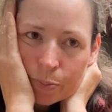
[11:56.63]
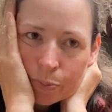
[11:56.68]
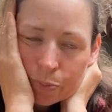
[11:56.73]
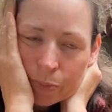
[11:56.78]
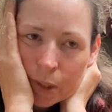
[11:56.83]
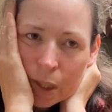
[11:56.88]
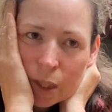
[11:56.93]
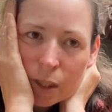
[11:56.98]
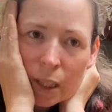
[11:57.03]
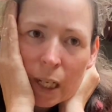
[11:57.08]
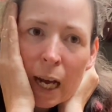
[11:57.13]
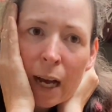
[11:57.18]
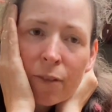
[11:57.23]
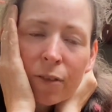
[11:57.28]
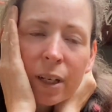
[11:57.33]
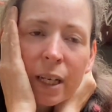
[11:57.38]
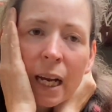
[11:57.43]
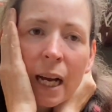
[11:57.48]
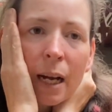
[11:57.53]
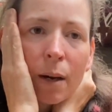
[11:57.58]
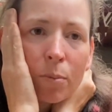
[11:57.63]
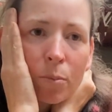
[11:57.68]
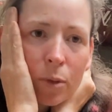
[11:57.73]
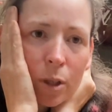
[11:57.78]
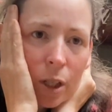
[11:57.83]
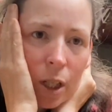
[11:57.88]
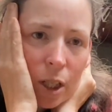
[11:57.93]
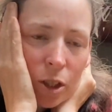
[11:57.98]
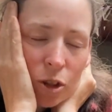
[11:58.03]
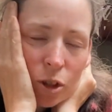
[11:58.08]
because I have a camera
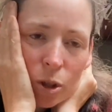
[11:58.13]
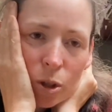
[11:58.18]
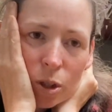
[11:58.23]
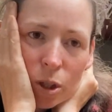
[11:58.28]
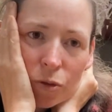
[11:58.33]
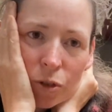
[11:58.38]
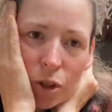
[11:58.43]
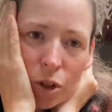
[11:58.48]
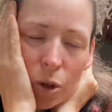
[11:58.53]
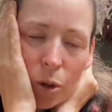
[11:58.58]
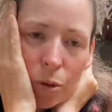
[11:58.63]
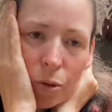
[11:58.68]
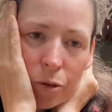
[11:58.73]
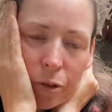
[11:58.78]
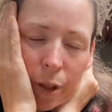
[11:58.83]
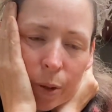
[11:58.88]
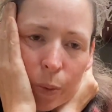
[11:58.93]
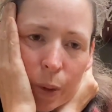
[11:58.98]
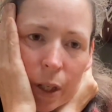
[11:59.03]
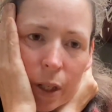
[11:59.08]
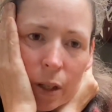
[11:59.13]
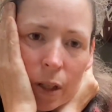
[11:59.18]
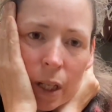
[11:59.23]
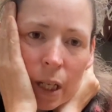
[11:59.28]
that I do lots of photography with,